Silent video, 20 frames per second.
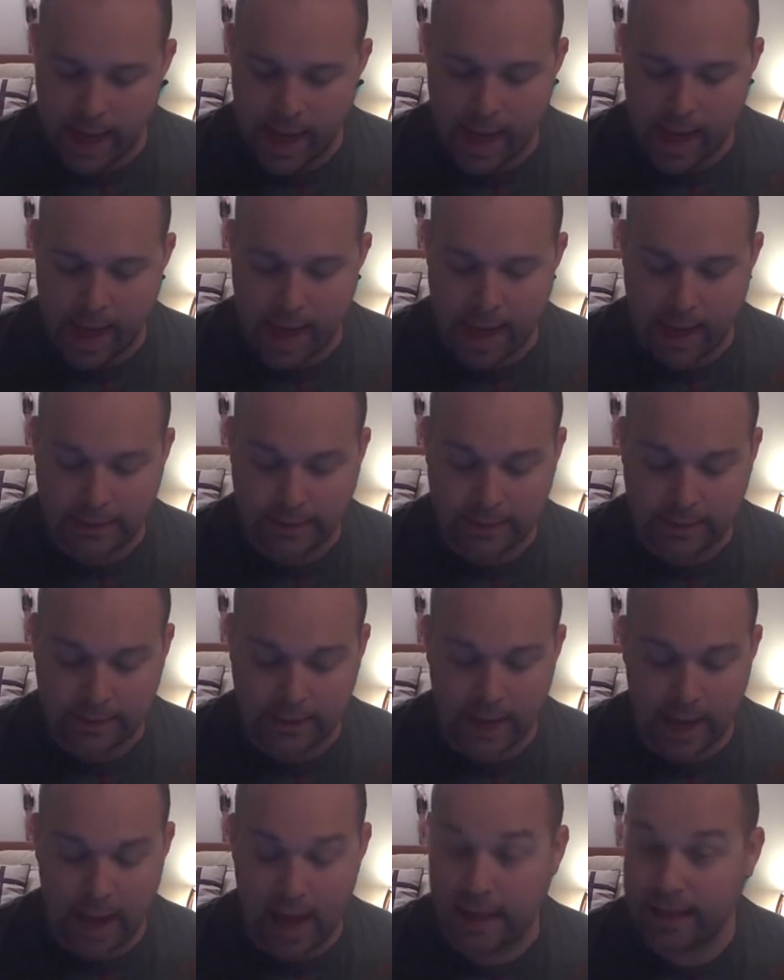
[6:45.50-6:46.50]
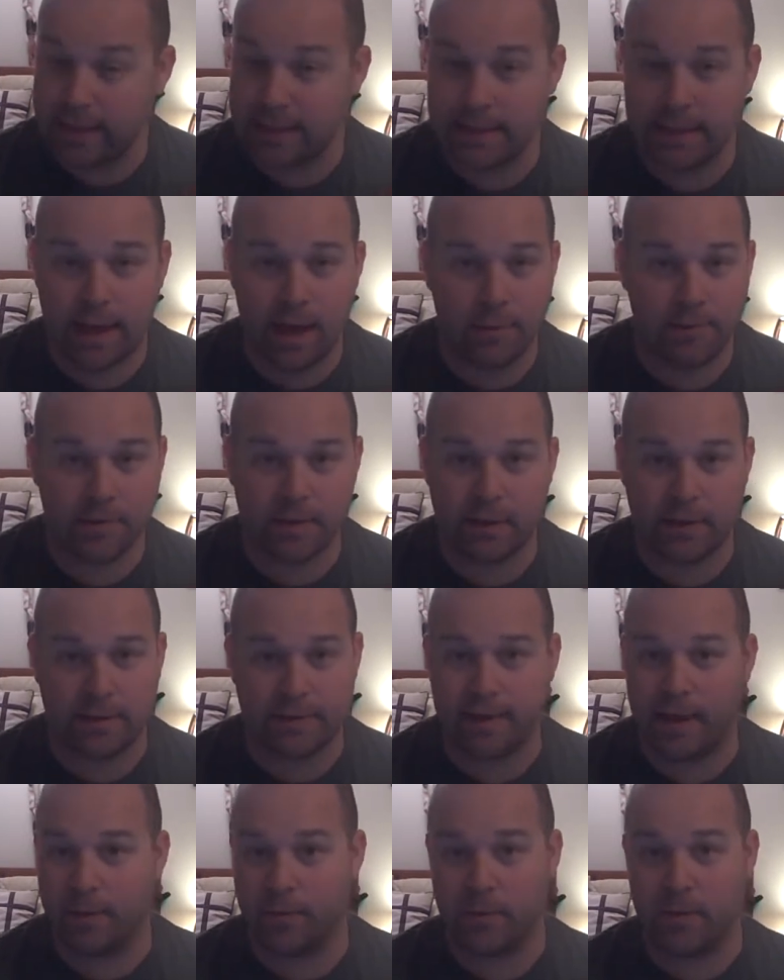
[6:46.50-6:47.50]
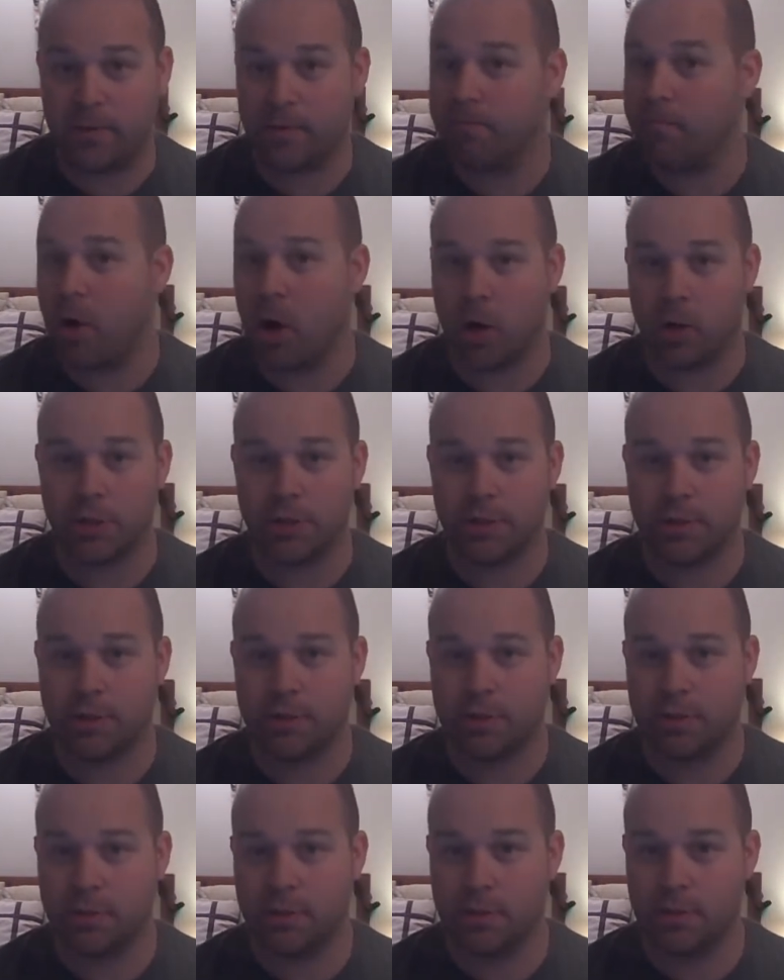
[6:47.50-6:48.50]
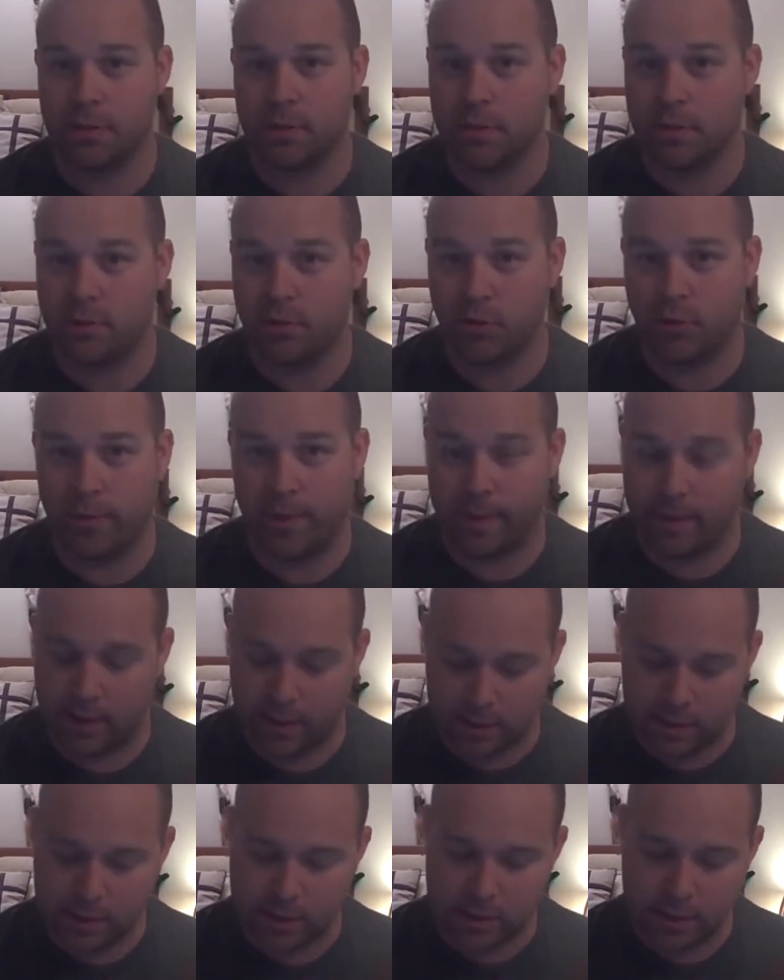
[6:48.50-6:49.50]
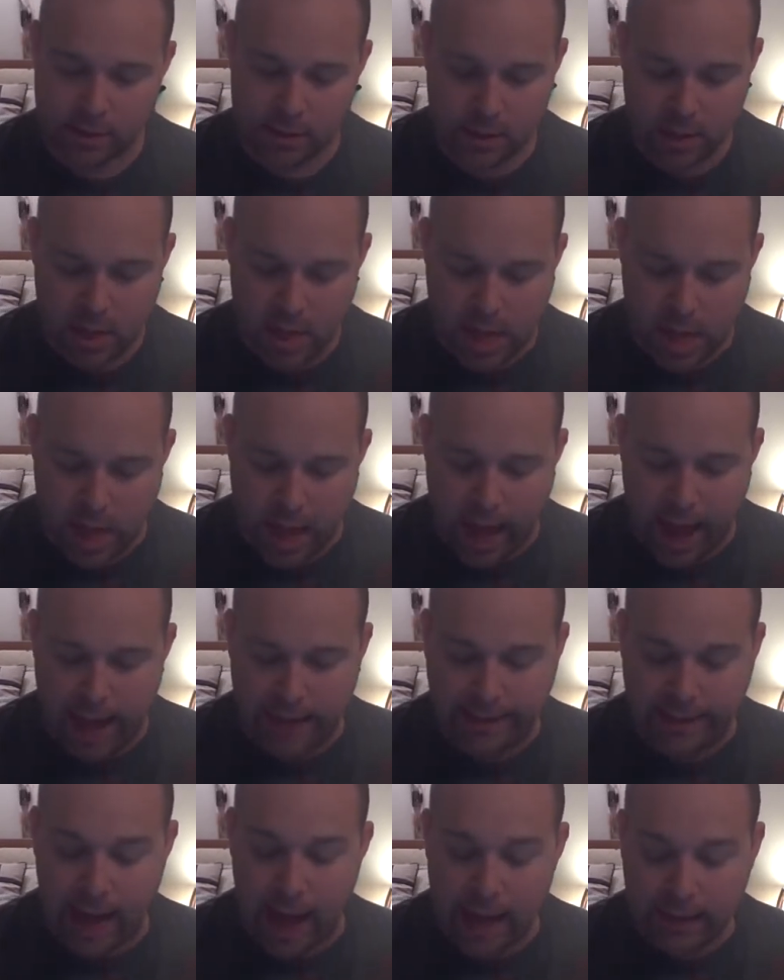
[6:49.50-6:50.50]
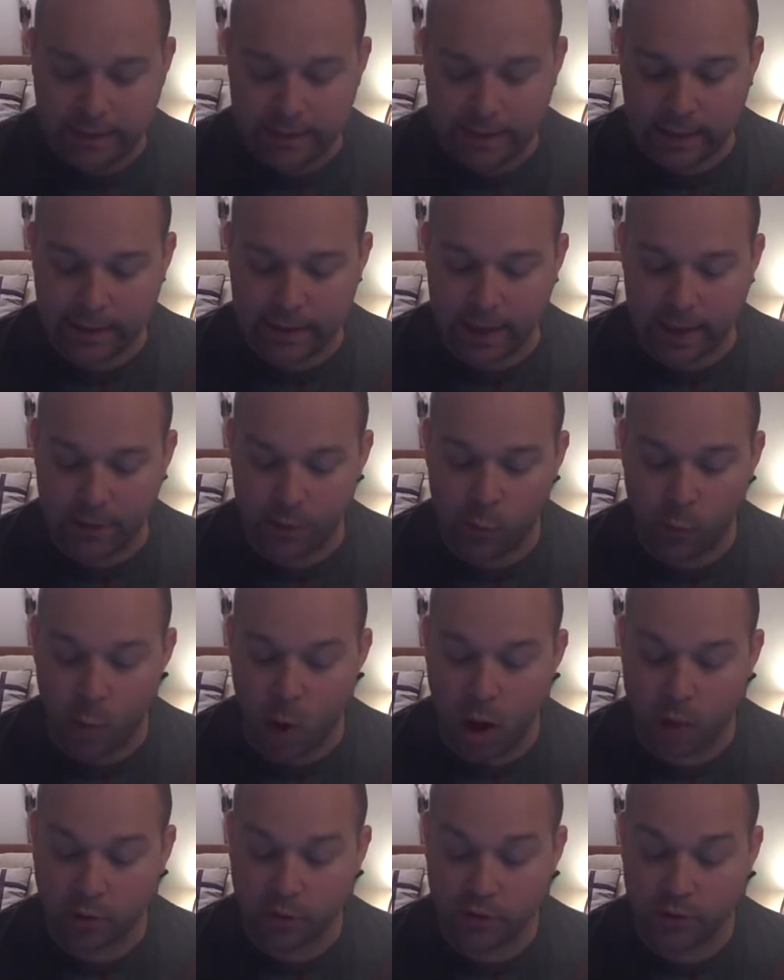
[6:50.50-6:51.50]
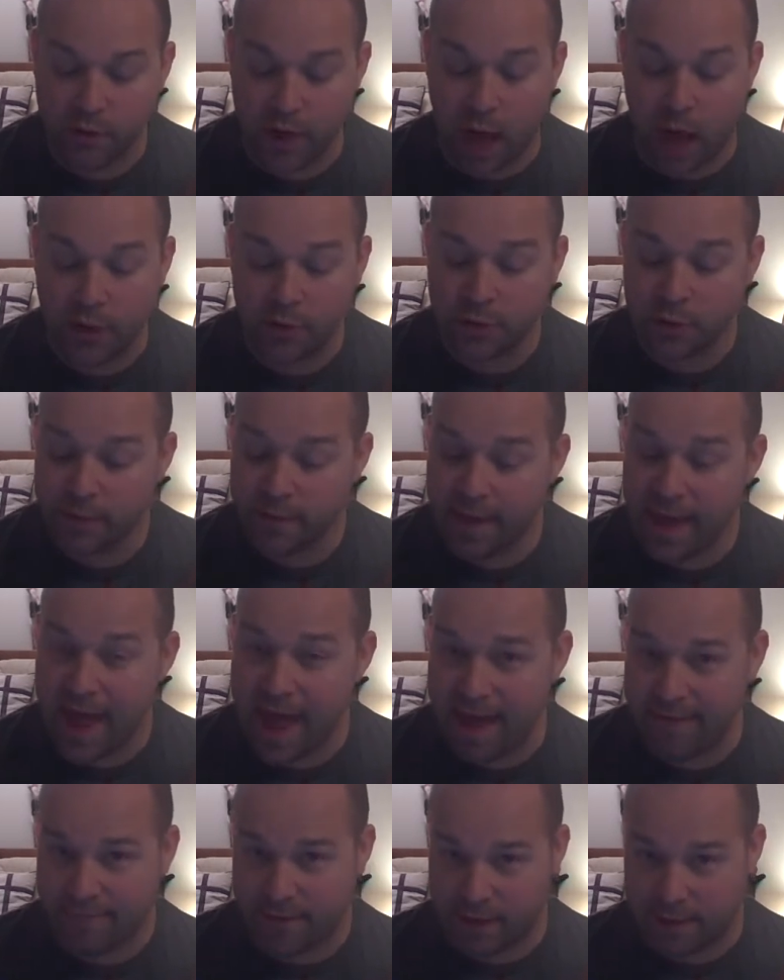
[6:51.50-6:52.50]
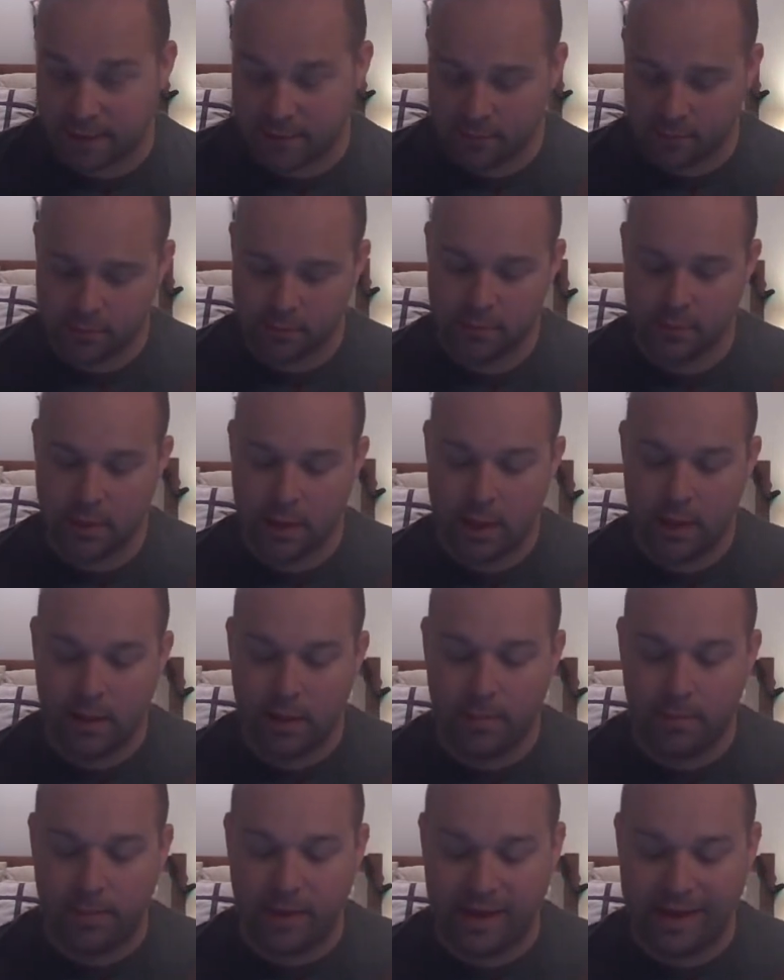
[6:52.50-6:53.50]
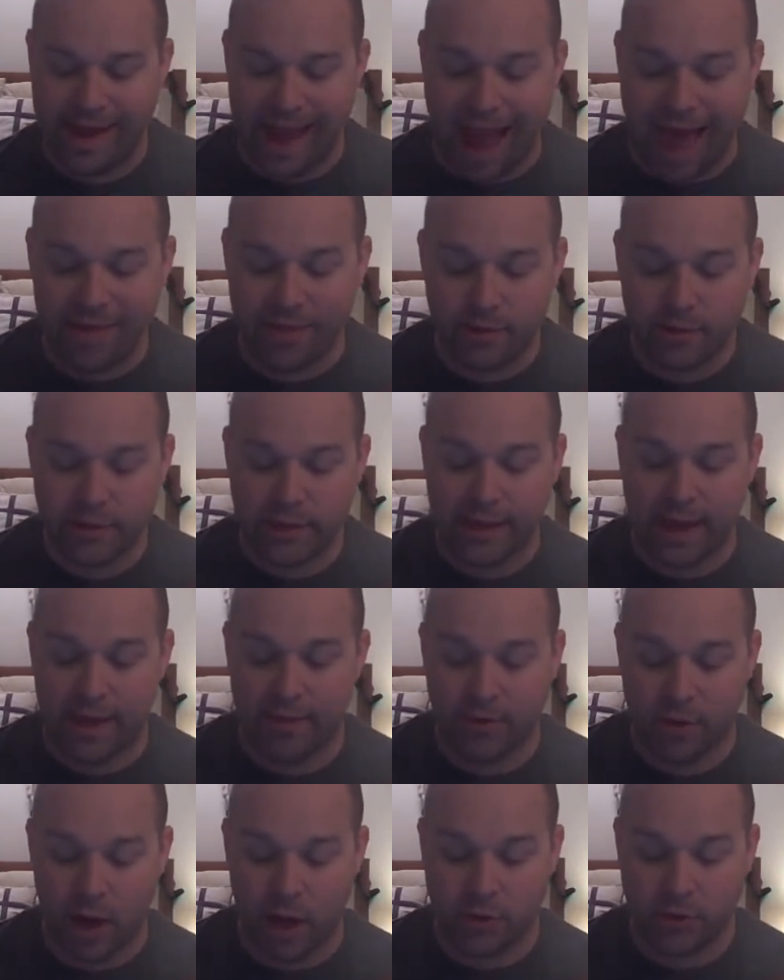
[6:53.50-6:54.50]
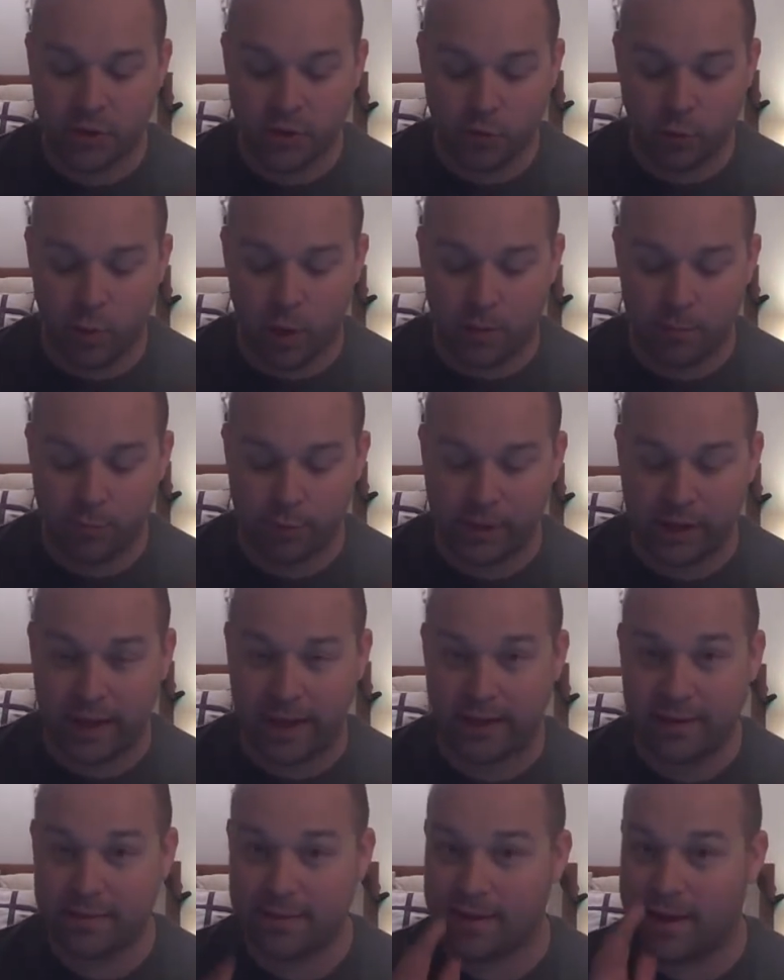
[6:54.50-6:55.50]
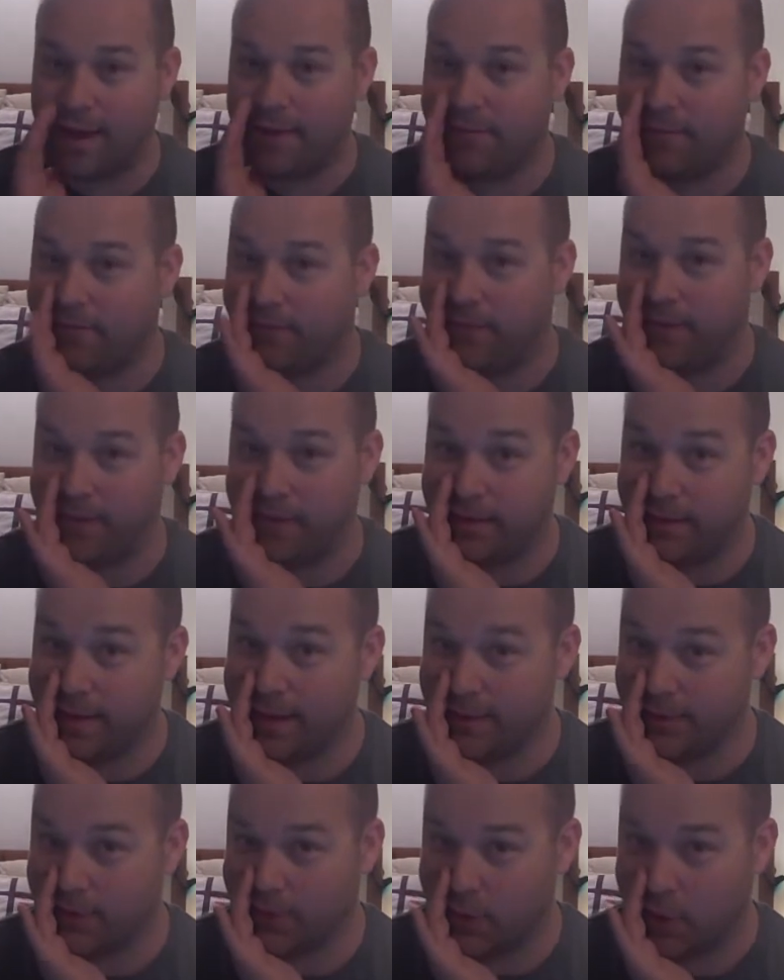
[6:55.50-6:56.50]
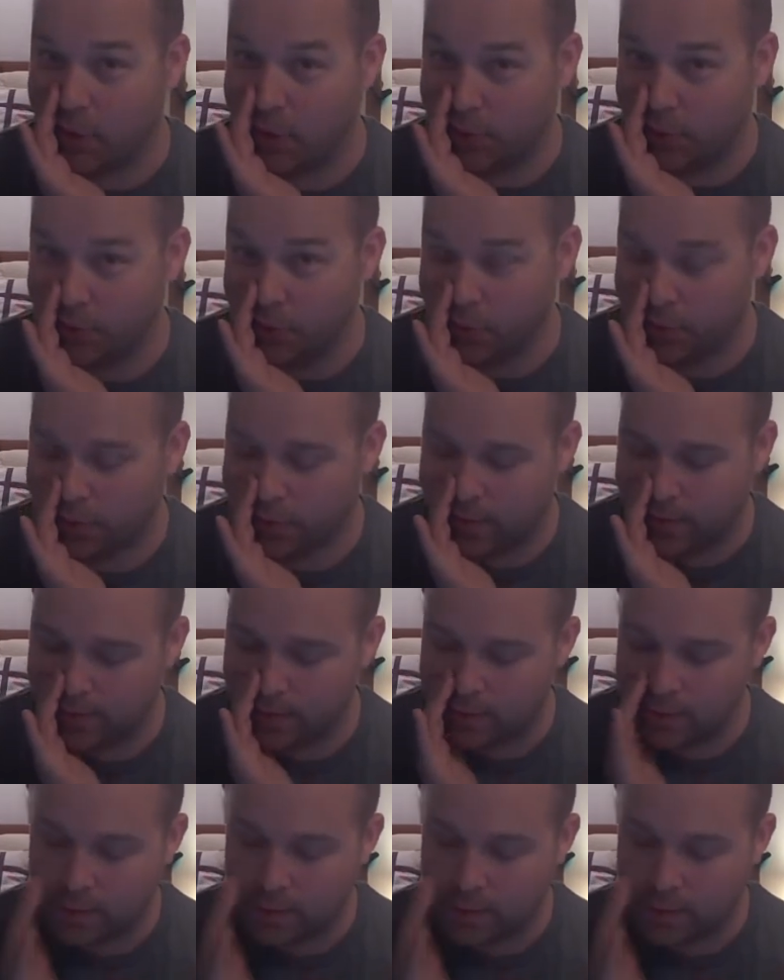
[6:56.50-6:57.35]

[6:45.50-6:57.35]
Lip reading: And God, I didn't say I was going to sound smart doing this. And God said, let the waters under the heaven be gathered together unto one place. I have a feeling that's earth.